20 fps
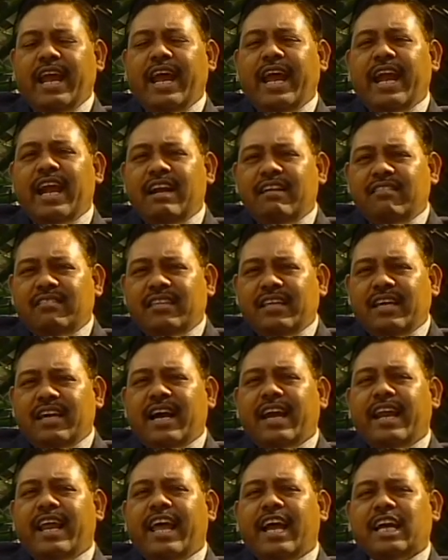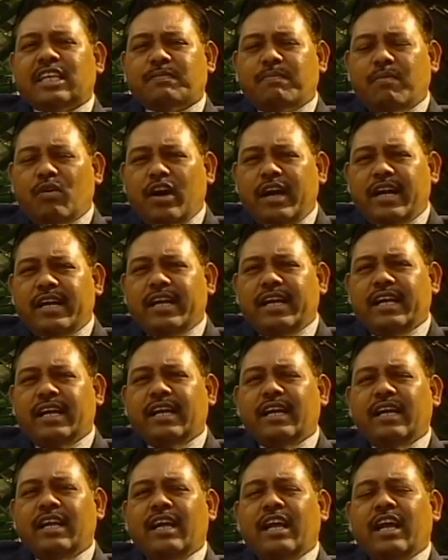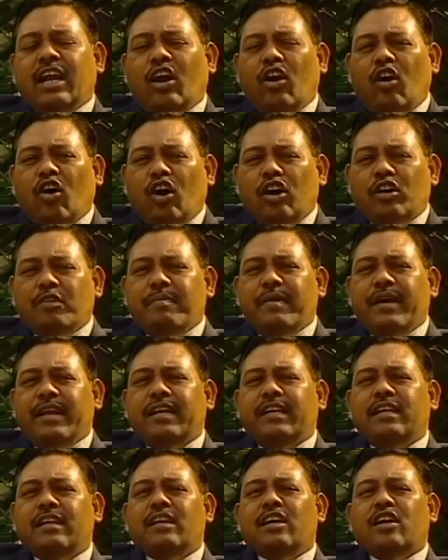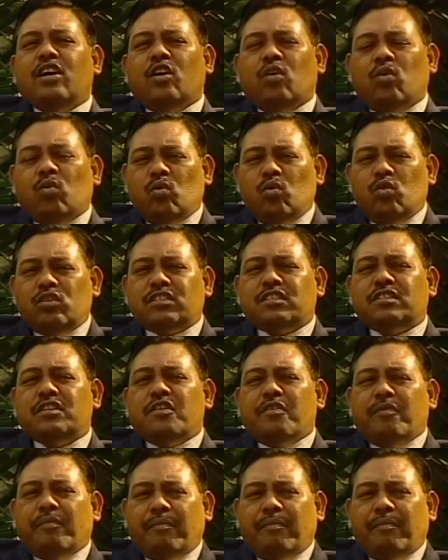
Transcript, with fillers: and they are exploiting lot many roots,